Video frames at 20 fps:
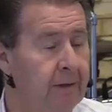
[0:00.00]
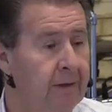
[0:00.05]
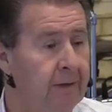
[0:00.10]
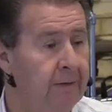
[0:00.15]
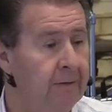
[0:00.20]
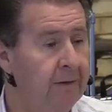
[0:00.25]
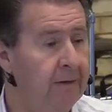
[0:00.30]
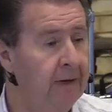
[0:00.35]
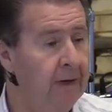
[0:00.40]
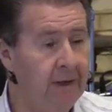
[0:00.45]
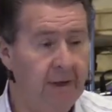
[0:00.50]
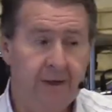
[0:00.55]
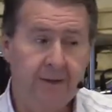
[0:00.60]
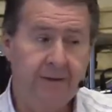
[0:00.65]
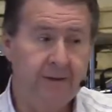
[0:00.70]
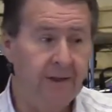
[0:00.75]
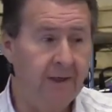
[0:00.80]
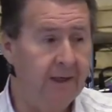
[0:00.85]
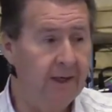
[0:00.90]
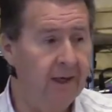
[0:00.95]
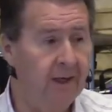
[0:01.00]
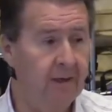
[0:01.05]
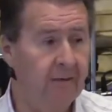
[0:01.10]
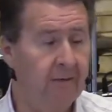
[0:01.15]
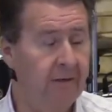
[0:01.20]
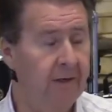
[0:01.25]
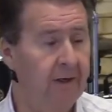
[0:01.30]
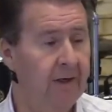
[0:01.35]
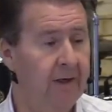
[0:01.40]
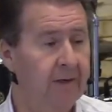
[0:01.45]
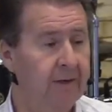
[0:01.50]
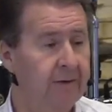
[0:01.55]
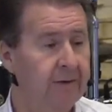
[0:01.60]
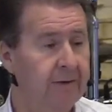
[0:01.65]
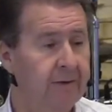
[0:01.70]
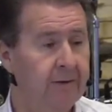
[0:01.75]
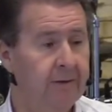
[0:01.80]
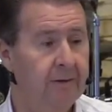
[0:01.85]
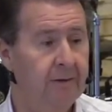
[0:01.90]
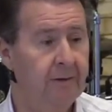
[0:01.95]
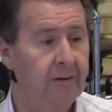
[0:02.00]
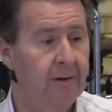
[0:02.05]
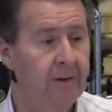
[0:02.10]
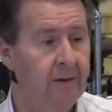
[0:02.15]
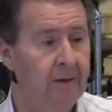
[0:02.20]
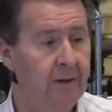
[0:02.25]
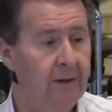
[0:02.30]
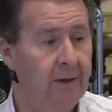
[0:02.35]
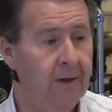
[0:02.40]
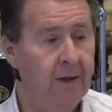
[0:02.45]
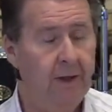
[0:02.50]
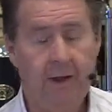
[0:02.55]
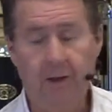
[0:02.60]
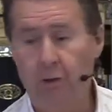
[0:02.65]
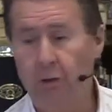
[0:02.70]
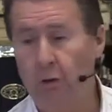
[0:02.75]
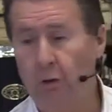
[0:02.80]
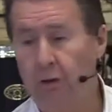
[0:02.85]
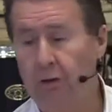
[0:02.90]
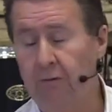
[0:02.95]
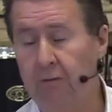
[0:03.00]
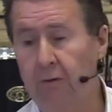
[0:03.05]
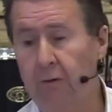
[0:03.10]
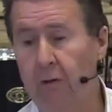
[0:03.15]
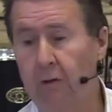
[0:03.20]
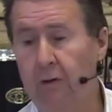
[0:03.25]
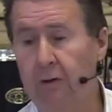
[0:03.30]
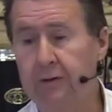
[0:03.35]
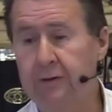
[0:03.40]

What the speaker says: then he is the King of Kings and Lord of Lords.